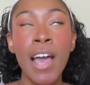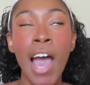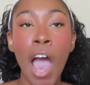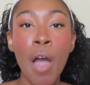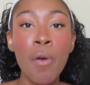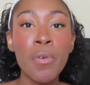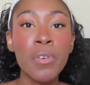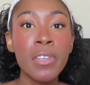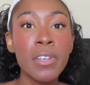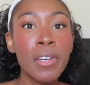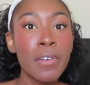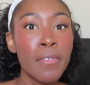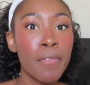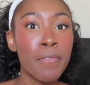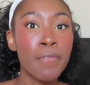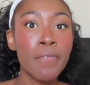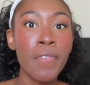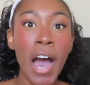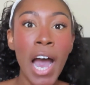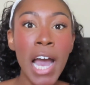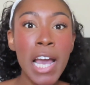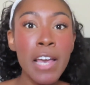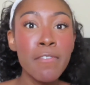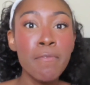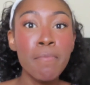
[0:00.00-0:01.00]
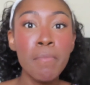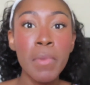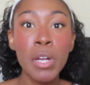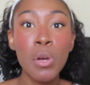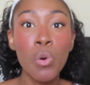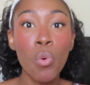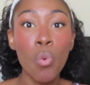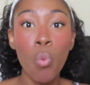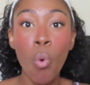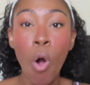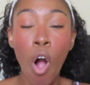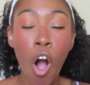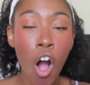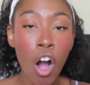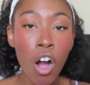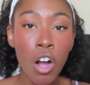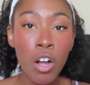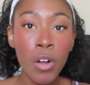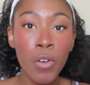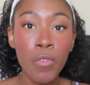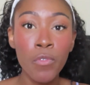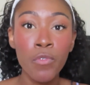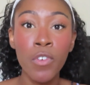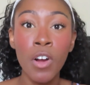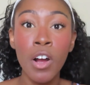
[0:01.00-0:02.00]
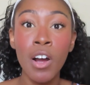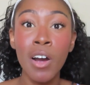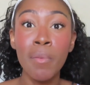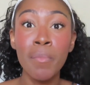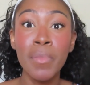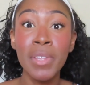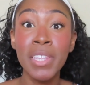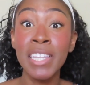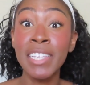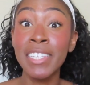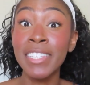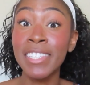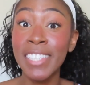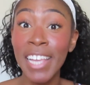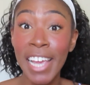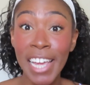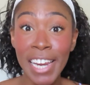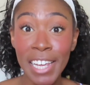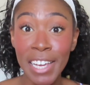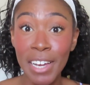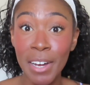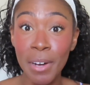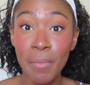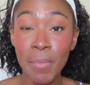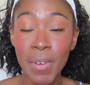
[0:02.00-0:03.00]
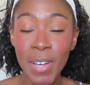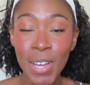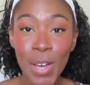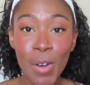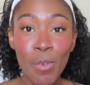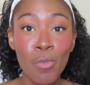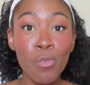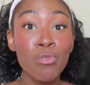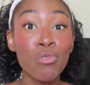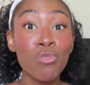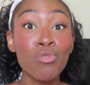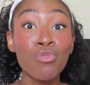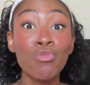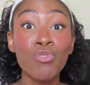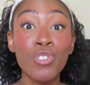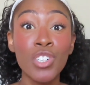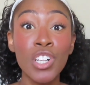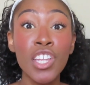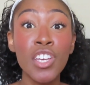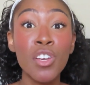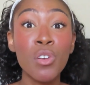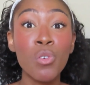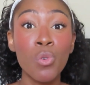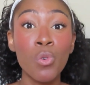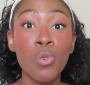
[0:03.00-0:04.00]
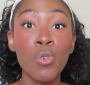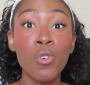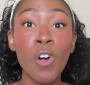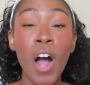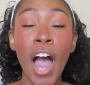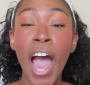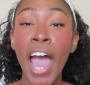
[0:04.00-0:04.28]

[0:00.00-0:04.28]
a 5-minute walk from the stadium, which was really cool.